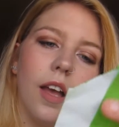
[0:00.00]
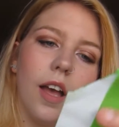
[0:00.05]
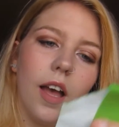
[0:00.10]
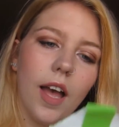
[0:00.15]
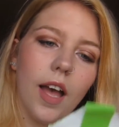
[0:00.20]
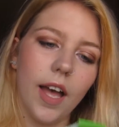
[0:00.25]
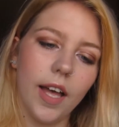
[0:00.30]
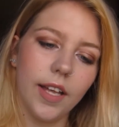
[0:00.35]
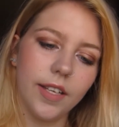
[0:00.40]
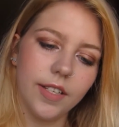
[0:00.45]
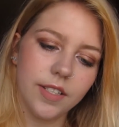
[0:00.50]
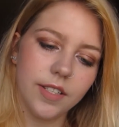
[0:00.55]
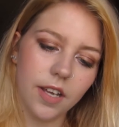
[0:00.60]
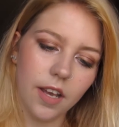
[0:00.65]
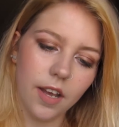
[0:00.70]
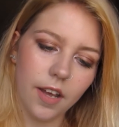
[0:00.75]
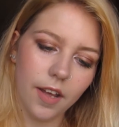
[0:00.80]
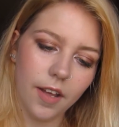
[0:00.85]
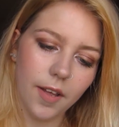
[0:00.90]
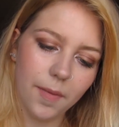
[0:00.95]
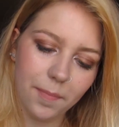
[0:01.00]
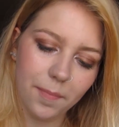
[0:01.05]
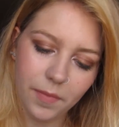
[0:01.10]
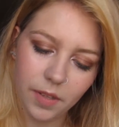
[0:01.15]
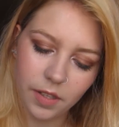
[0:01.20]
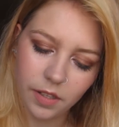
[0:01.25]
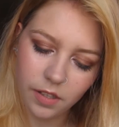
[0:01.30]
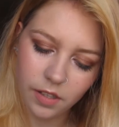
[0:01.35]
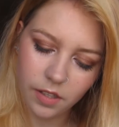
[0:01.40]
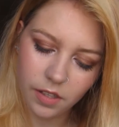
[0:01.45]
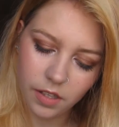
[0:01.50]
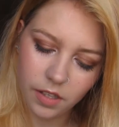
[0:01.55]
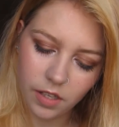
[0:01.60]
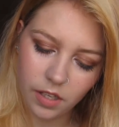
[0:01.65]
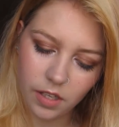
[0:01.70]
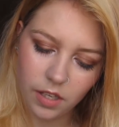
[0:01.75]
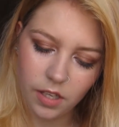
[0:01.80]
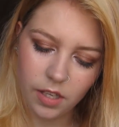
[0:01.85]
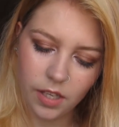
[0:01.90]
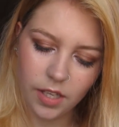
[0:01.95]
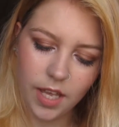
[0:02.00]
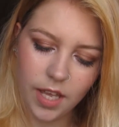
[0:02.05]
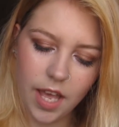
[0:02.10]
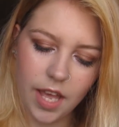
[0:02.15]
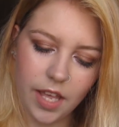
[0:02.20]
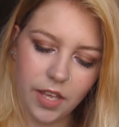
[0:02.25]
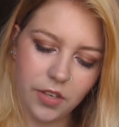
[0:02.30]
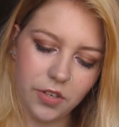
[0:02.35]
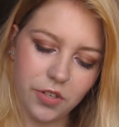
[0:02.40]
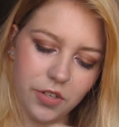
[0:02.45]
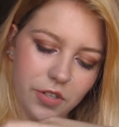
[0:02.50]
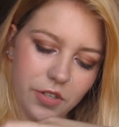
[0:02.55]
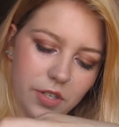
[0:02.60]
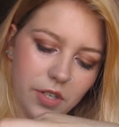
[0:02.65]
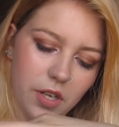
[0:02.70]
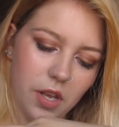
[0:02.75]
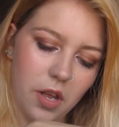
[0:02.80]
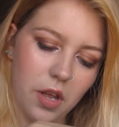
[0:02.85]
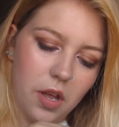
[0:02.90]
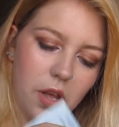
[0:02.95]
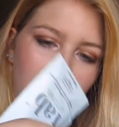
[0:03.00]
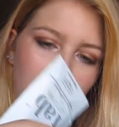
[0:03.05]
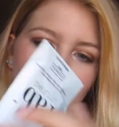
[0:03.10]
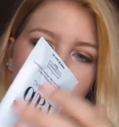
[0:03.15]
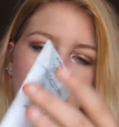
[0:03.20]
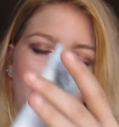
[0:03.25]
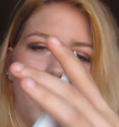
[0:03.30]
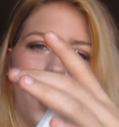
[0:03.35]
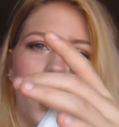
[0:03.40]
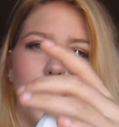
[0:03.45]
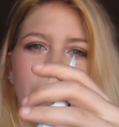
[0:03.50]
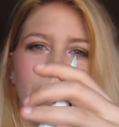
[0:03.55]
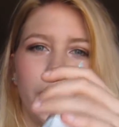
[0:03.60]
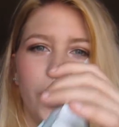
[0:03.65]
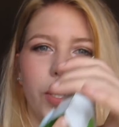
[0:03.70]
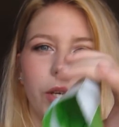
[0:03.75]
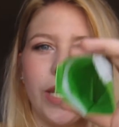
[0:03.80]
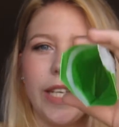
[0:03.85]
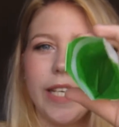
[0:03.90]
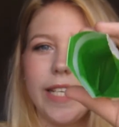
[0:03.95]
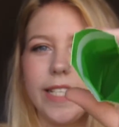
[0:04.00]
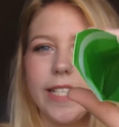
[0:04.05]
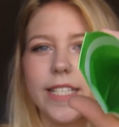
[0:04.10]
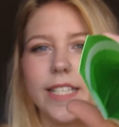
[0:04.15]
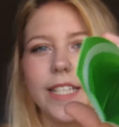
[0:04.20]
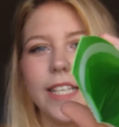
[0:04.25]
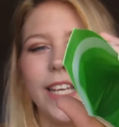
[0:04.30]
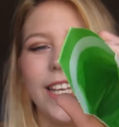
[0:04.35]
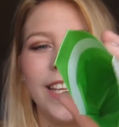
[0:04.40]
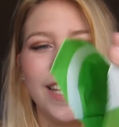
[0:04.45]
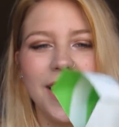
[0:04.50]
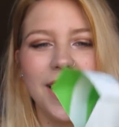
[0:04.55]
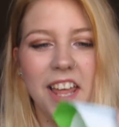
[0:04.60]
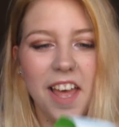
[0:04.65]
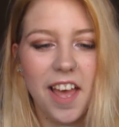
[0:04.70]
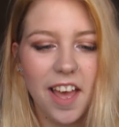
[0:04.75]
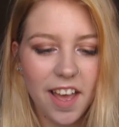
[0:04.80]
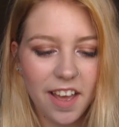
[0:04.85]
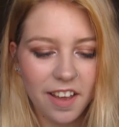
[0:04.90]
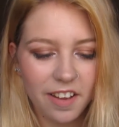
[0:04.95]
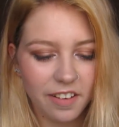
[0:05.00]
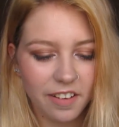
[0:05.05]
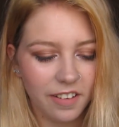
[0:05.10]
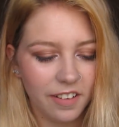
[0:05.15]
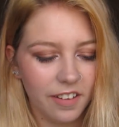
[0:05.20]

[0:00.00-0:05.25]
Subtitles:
And yeah, you just pop your goodies in there